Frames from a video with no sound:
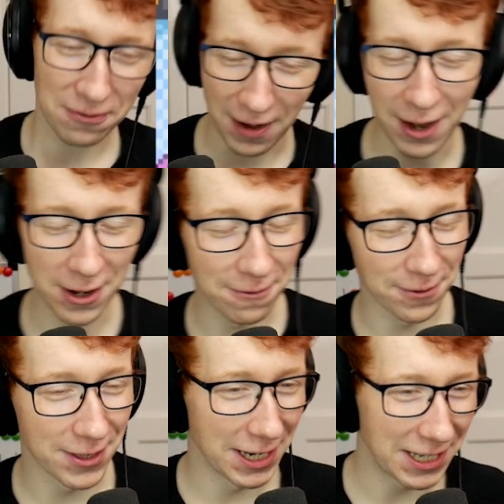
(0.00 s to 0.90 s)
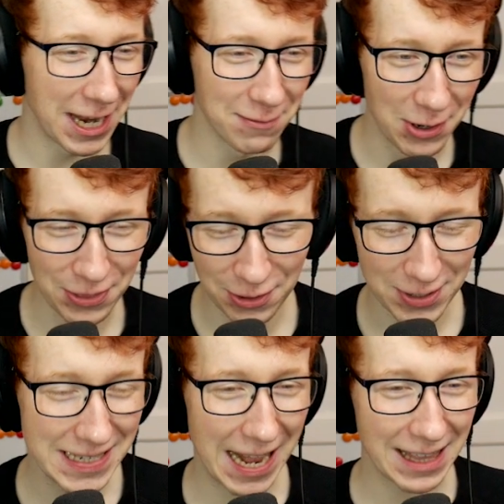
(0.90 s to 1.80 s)
Fair enough with the nickname on the
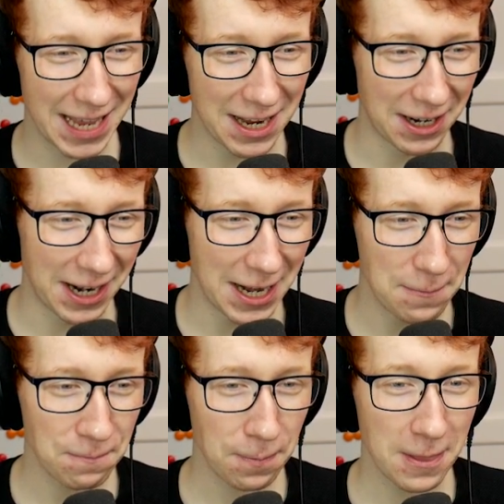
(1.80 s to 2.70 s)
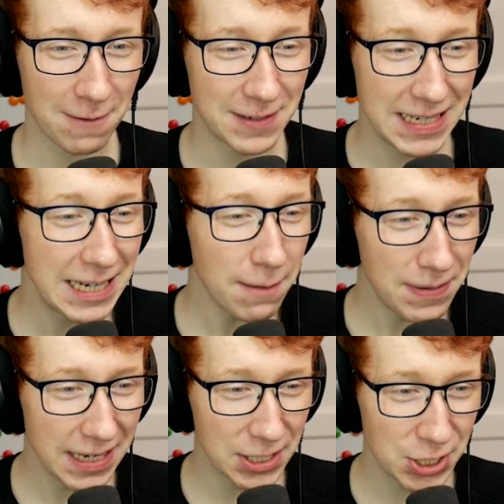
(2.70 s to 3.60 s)
retire there, all right. We have Nina
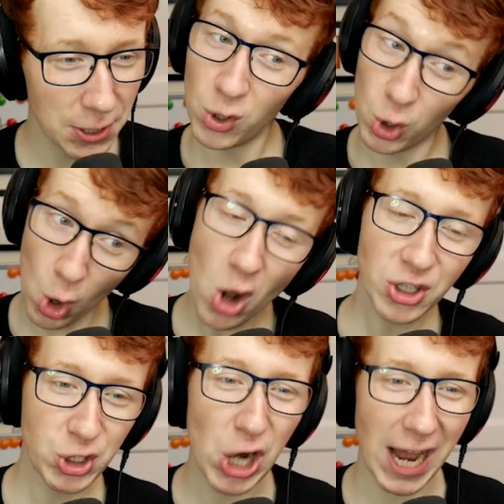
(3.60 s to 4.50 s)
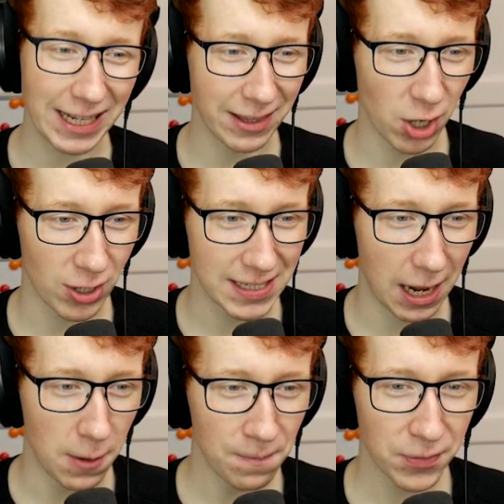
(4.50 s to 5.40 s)
Pikachu, Not Shiny the
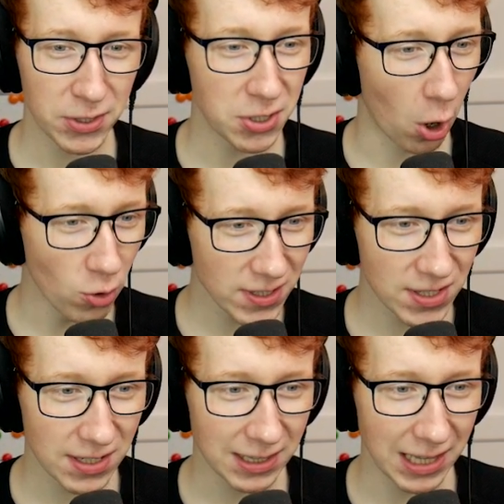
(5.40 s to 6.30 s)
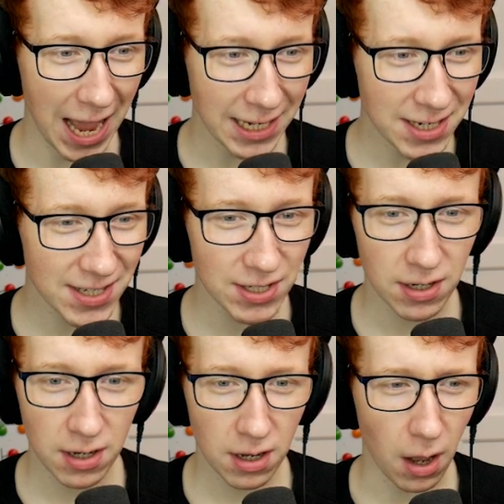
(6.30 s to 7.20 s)
Noctowl, Toast, Linus,
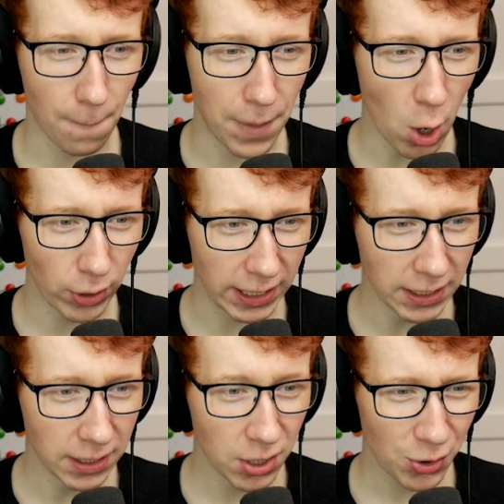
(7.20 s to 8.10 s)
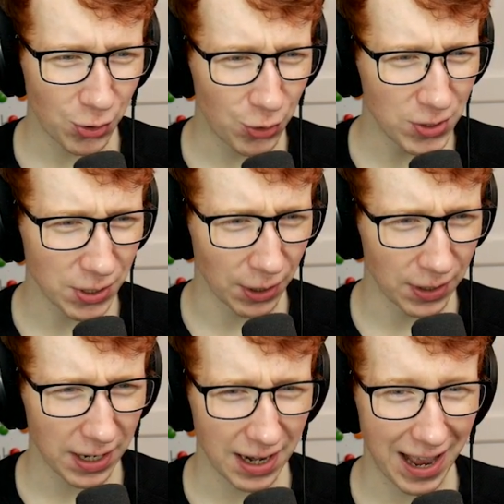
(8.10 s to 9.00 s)
a Bowie,
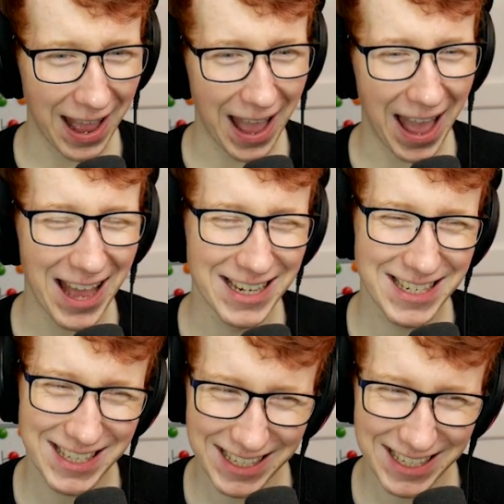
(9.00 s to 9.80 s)
Hooter, Ass.